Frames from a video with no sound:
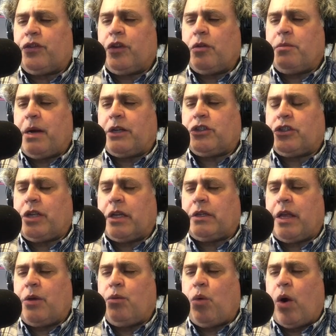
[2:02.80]
so much
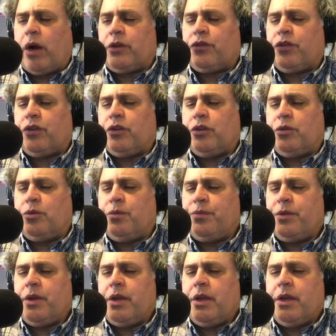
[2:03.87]
that they want to
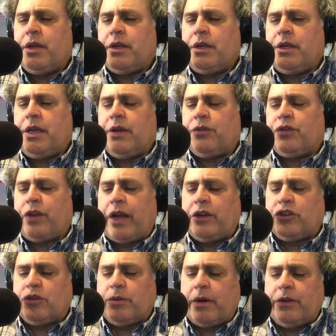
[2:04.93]
give
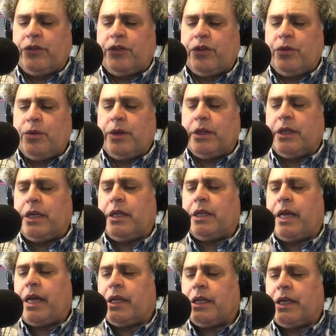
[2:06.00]
sanctuary to
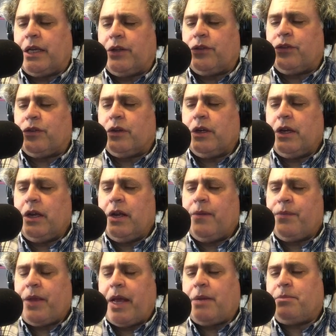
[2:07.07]
illegal aliens.
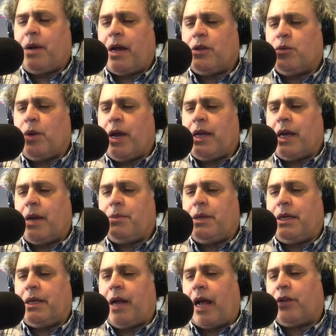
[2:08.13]
And by the way, I
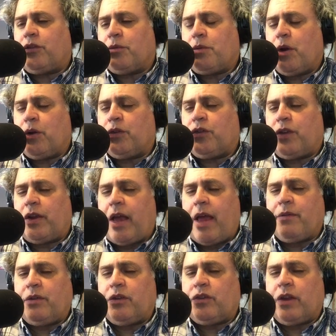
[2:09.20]
mean, I suppose
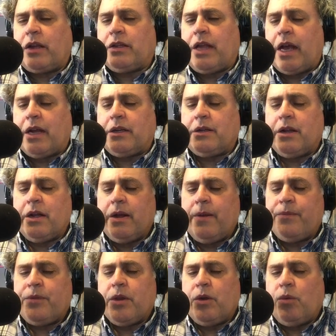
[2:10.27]
having said that,
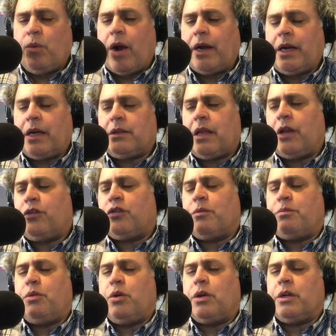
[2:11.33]
why aren't they
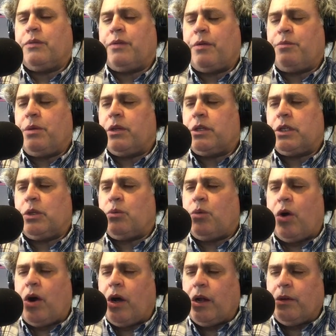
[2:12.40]
supportive of building the
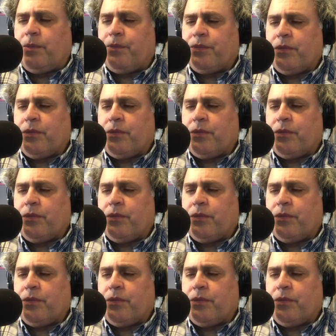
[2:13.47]
wall?